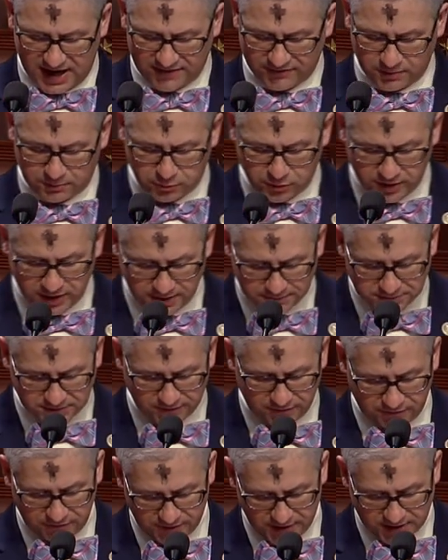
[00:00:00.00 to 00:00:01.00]
have a
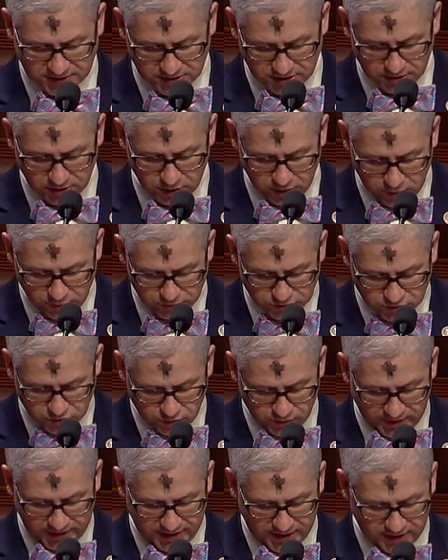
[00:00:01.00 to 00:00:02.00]
preemptive effect on loans
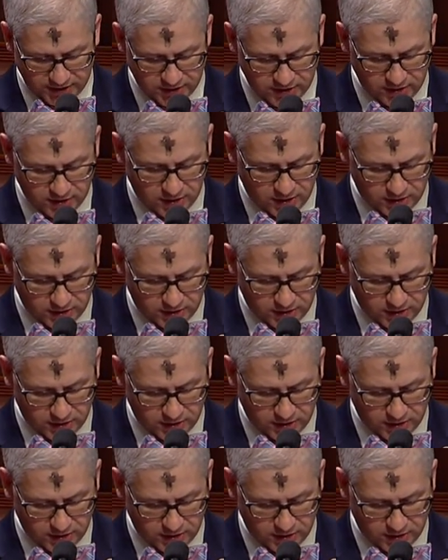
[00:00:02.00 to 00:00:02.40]
created